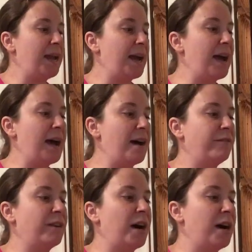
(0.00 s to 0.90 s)
and I
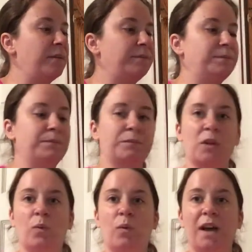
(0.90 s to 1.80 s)
have
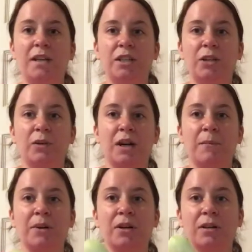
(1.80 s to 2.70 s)
1
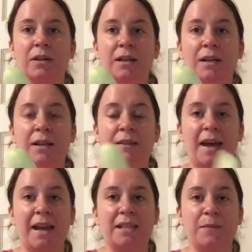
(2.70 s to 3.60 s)
cucumber
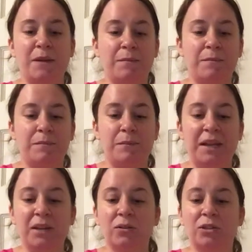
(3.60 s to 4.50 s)
that has been
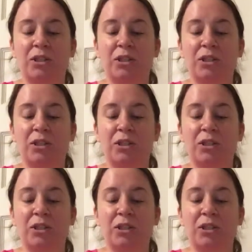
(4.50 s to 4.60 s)
peeled.